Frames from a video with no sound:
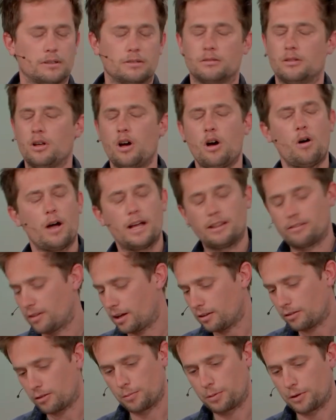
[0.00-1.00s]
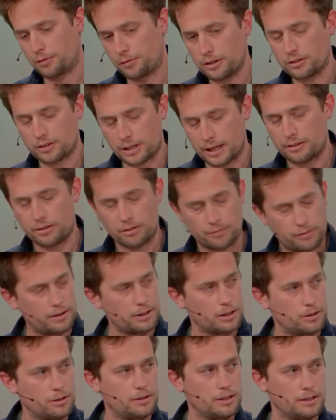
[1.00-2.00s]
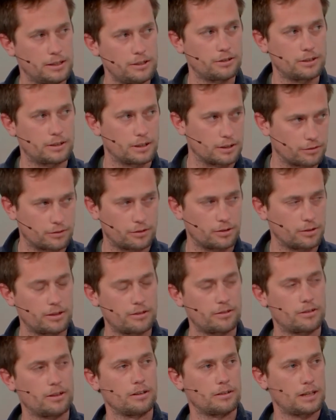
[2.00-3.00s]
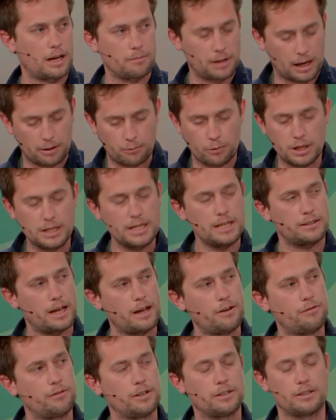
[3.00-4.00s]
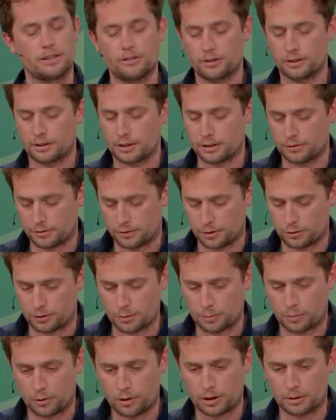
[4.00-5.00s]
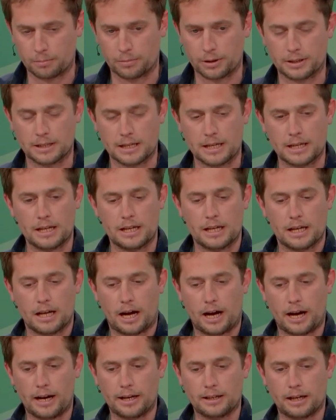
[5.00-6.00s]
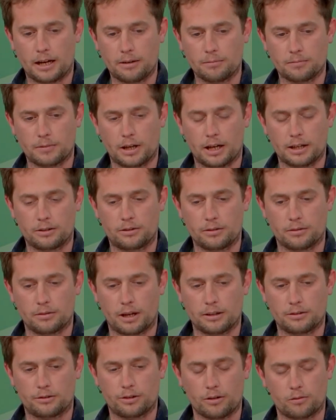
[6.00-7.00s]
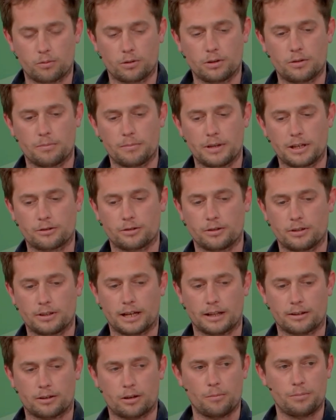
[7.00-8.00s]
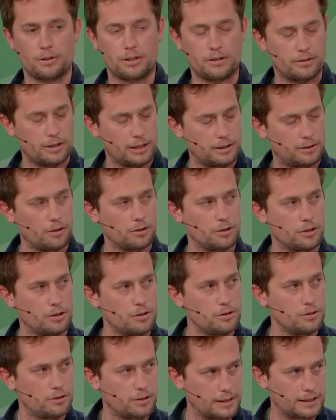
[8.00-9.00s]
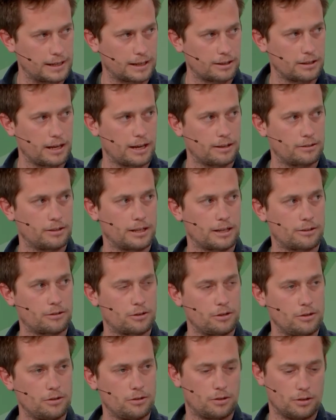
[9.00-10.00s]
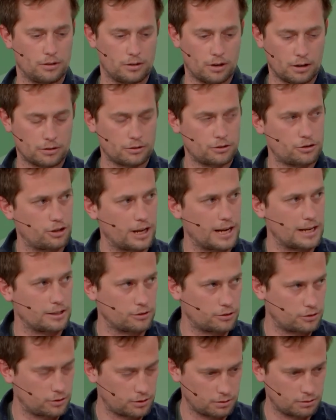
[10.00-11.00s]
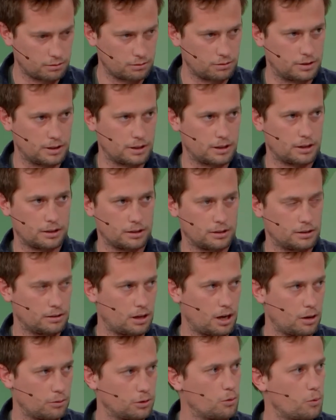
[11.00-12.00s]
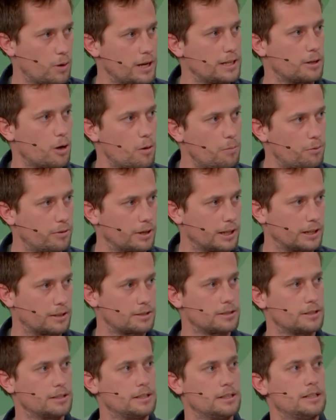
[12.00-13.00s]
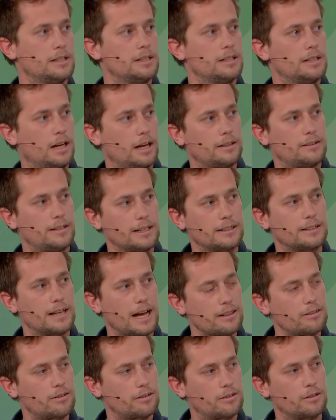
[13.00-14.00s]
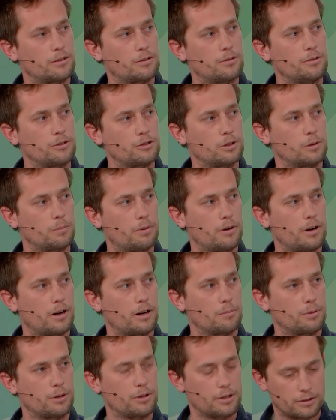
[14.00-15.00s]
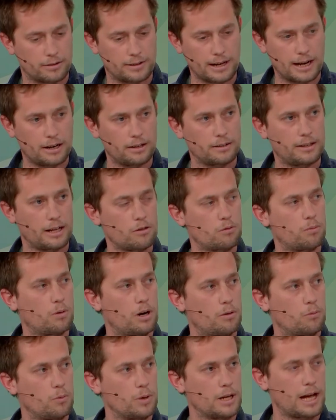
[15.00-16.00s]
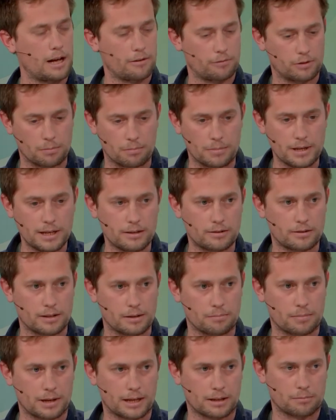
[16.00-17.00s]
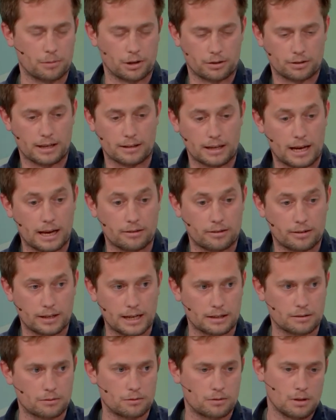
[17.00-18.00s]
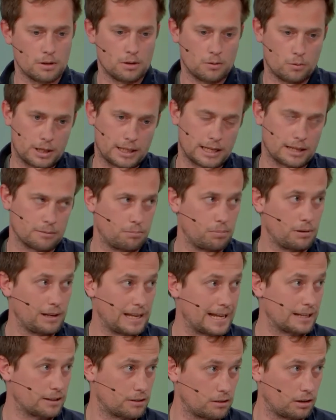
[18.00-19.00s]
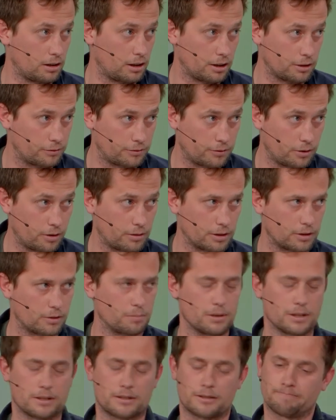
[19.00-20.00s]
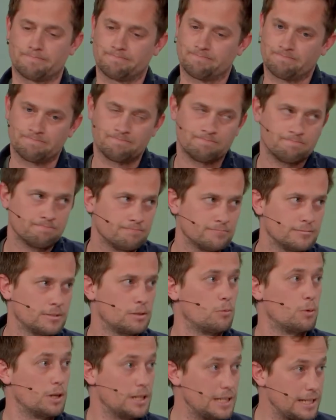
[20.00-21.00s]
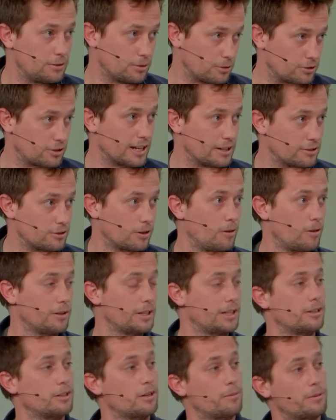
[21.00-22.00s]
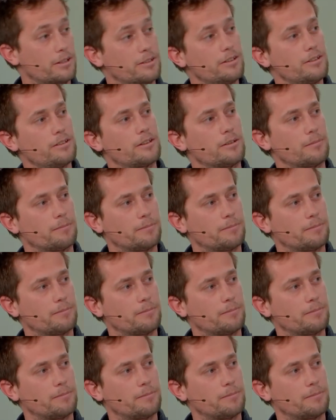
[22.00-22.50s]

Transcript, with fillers: No, it's not superficial. It's a very good initiative. Yeah. So it's not, um, and we need every initiative to mm-hmm. support it. But I, I'm, I, d- I just want to make sure that companies they don't use it ex- as an excuse to do- change their how the way they operate. Okay. I think that's the crucial part because there that's where we have the biggest impact. Because as, as said, we can plant a lot of forests, but we need to change the whole economic system.